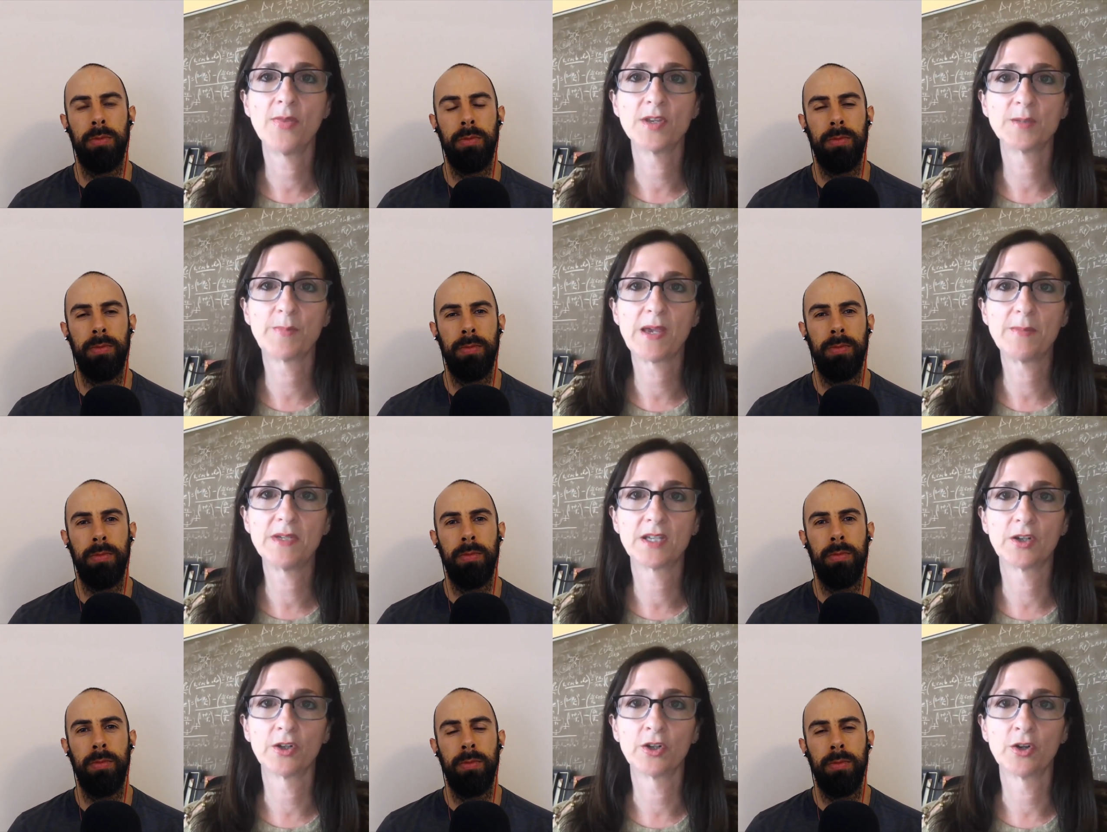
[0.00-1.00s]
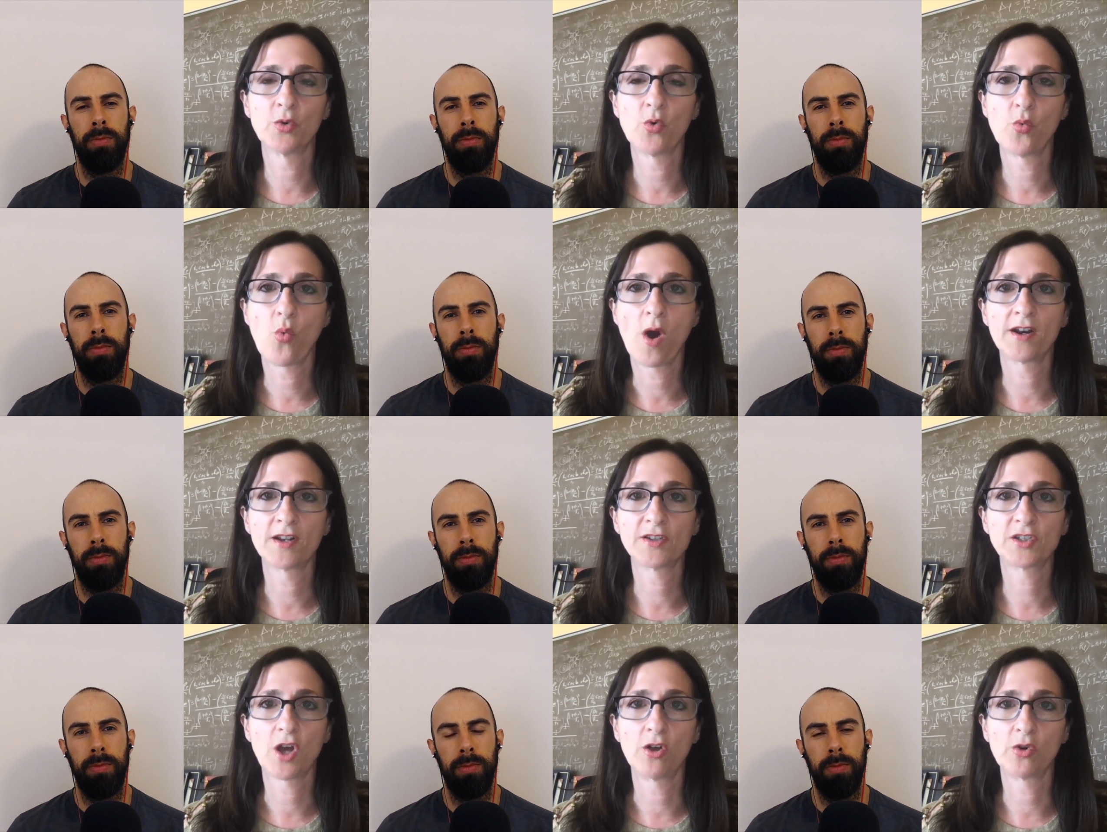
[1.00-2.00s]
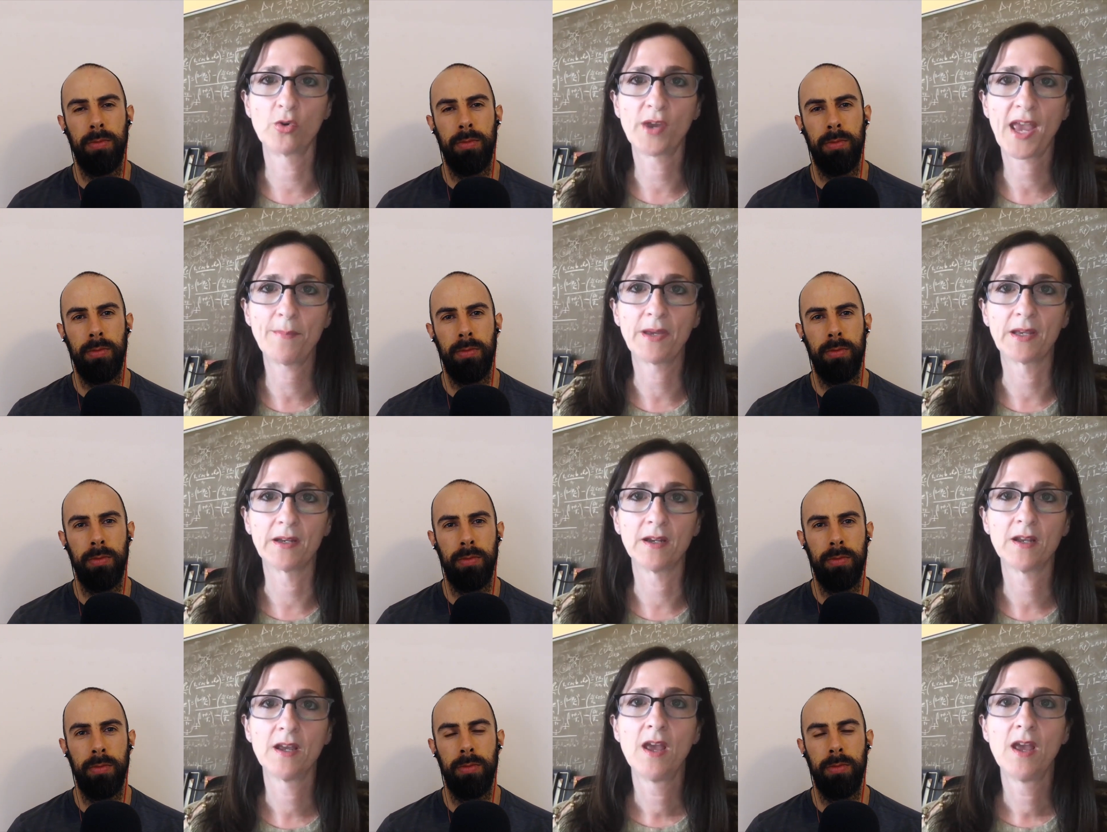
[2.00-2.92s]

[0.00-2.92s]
Speaker 1: And this babysitter wanted us to all go camping.